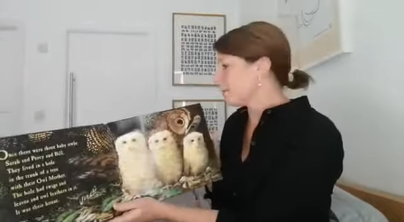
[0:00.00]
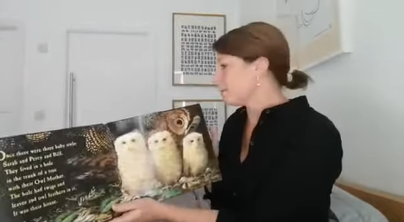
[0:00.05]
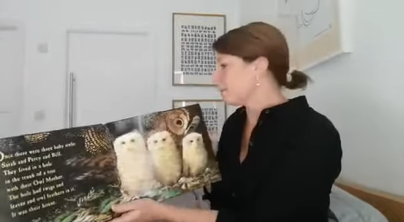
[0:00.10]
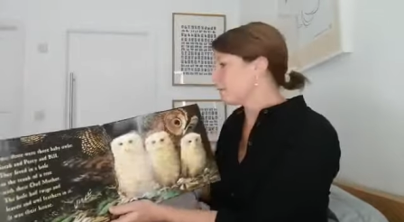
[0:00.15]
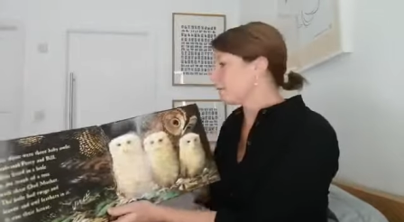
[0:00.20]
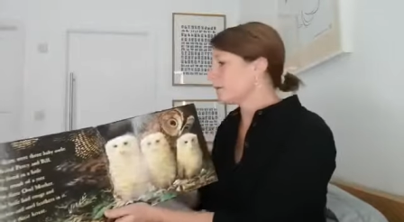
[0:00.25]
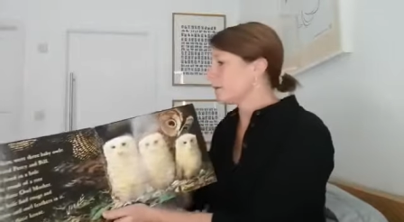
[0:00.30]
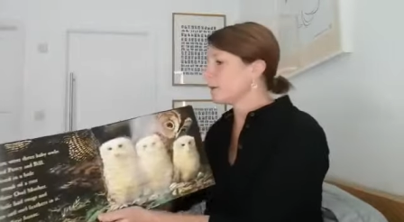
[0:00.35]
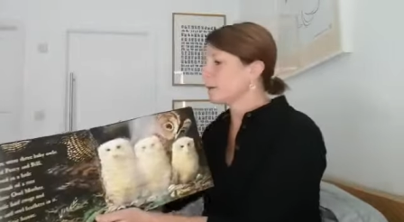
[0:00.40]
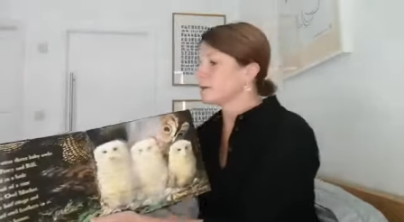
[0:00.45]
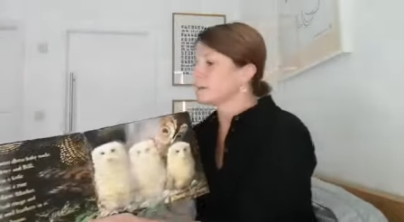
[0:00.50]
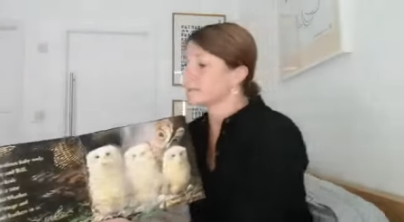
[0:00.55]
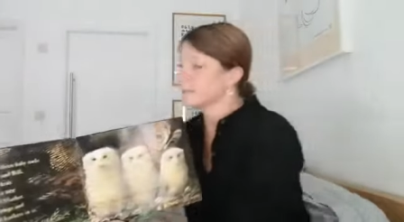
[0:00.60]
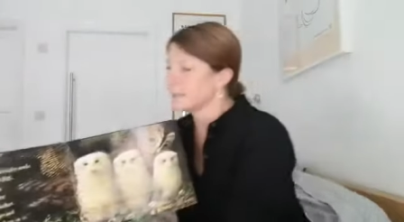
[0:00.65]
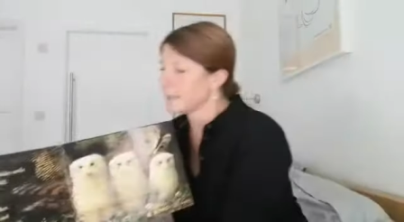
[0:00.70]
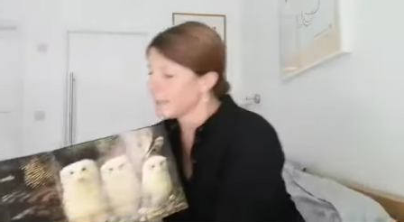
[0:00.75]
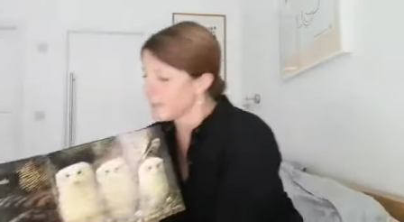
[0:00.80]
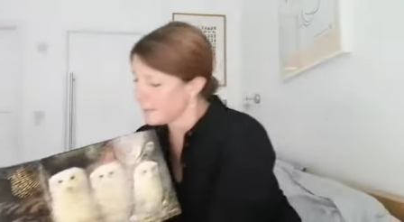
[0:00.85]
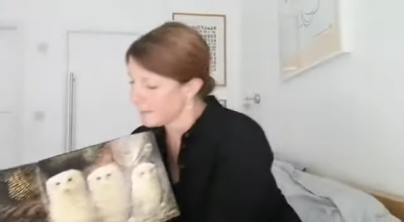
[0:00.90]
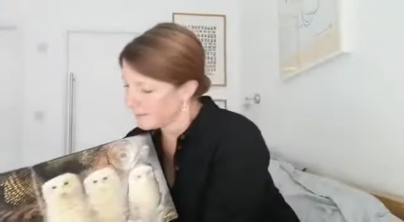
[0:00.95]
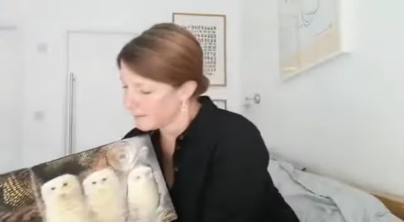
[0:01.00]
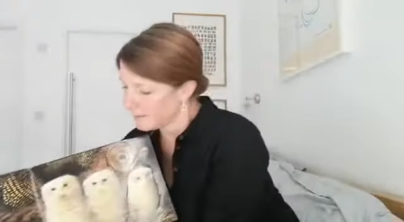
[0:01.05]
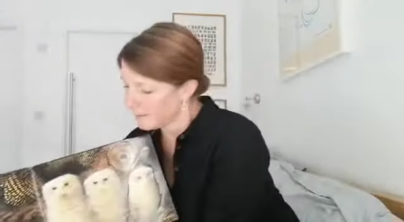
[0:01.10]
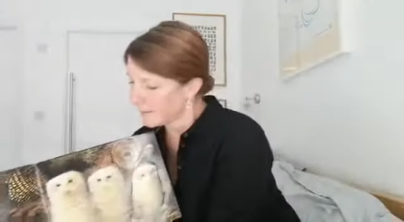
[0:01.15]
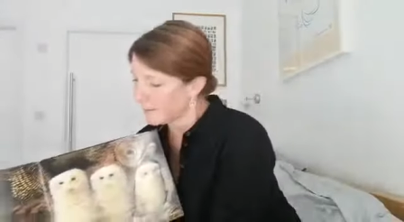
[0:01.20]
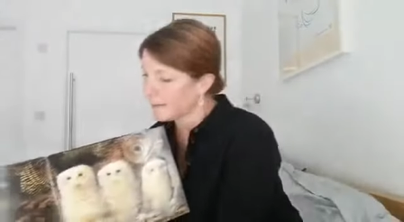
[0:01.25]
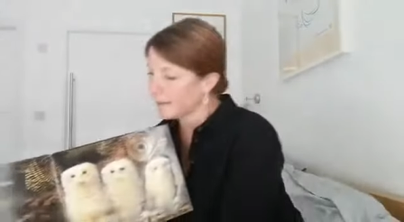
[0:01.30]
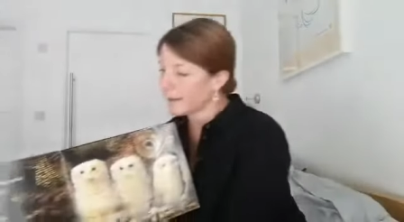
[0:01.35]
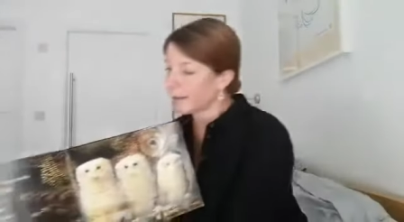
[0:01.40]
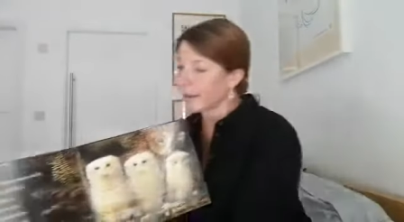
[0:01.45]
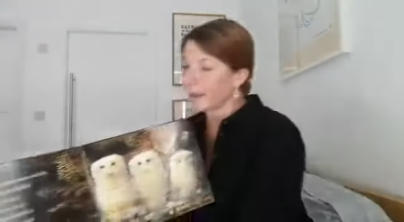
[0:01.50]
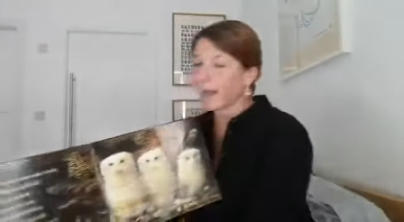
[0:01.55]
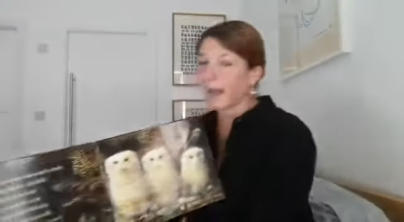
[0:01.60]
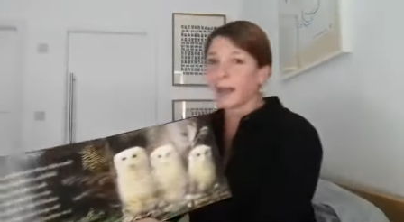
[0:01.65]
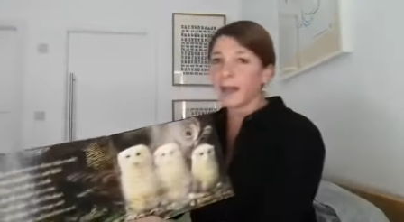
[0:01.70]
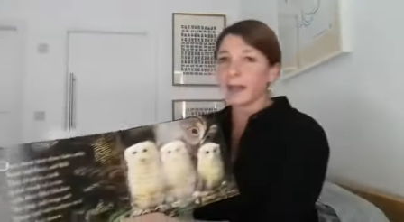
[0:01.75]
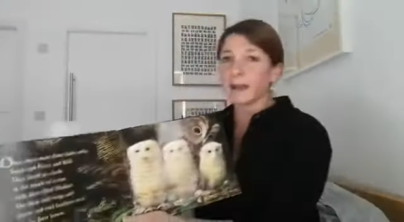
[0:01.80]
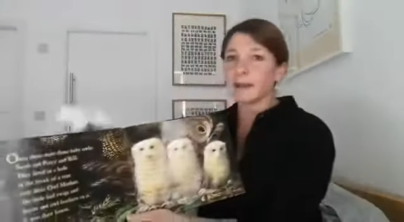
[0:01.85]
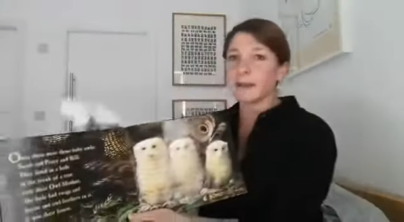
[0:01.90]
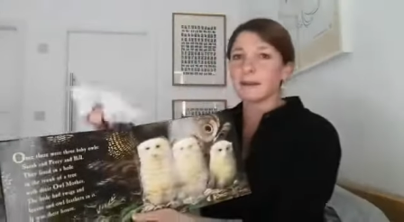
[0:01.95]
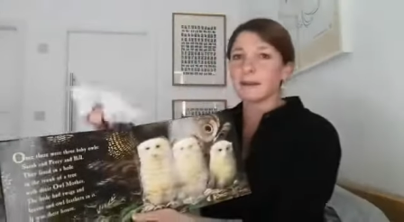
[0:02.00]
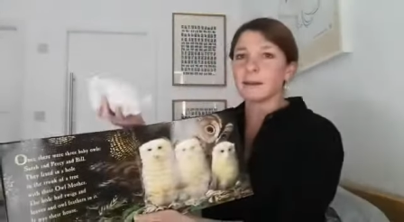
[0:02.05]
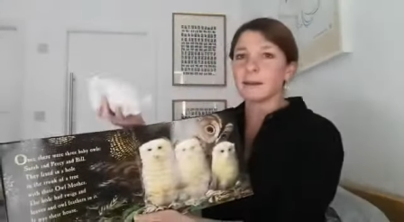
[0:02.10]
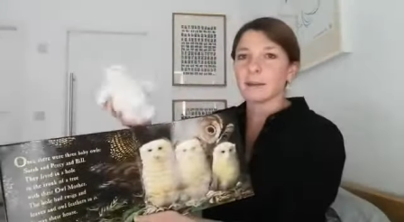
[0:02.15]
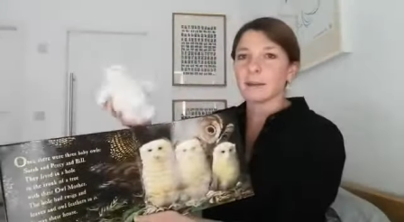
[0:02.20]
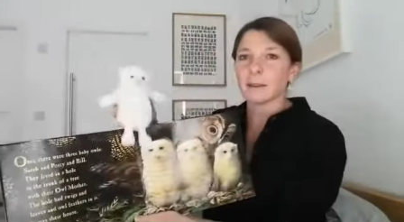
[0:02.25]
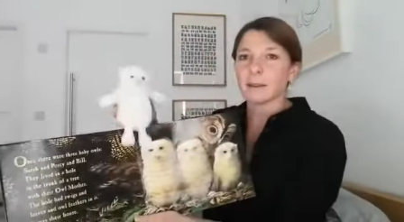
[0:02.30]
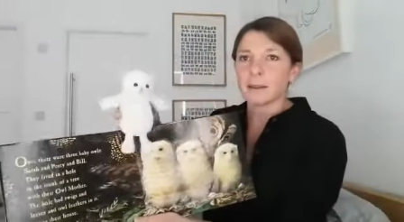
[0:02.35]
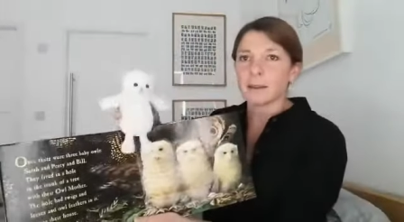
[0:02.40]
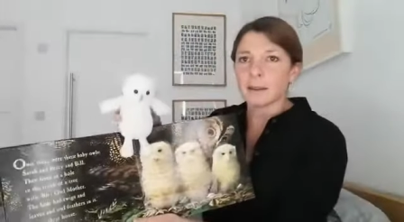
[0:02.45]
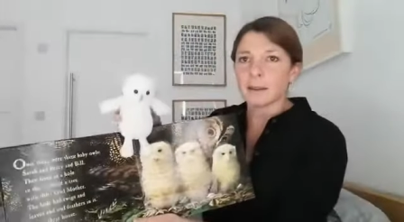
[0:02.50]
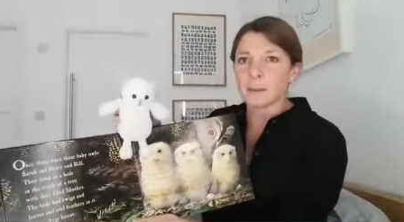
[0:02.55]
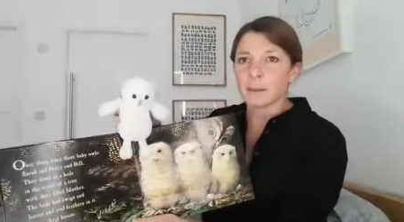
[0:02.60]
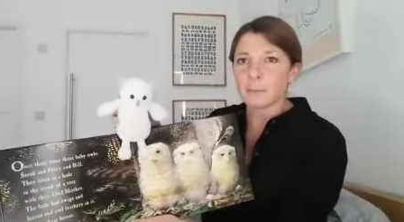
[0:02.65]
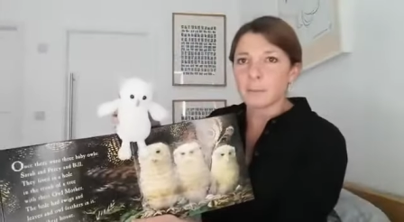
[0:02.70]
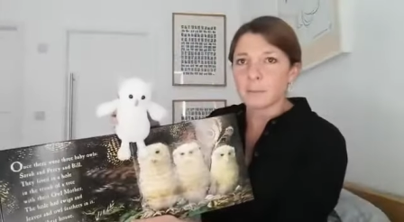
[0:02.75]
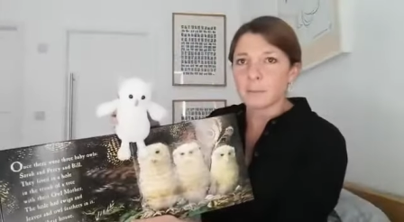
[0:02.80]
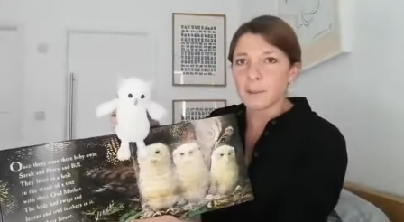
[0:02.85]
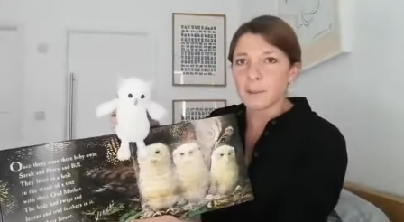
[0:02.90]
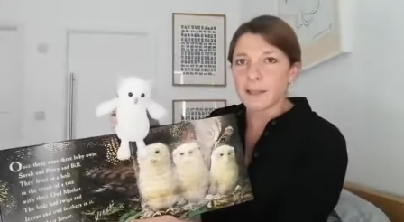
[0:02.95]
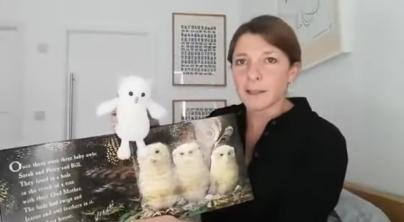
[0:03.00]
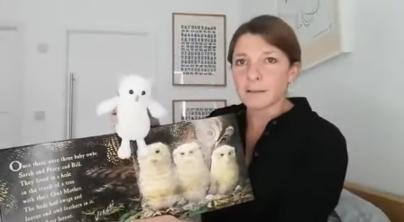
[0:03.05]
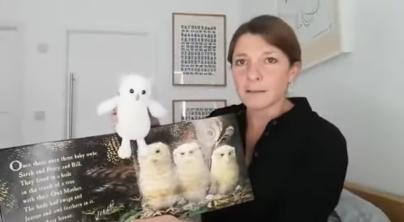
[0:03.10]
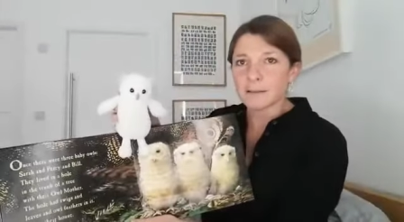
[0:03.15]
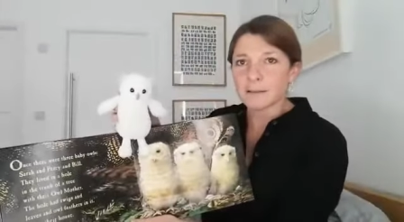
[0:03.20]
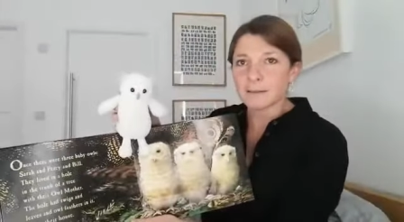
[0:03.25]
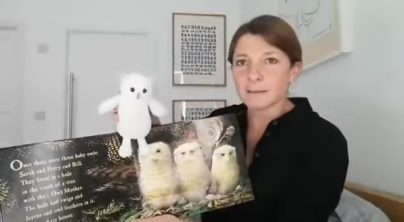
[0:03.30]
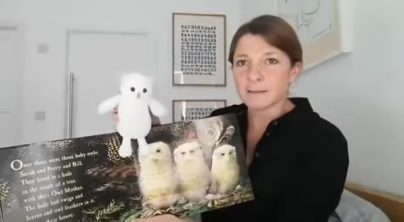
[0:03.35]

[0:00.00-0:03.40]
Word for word: Percy and Bill.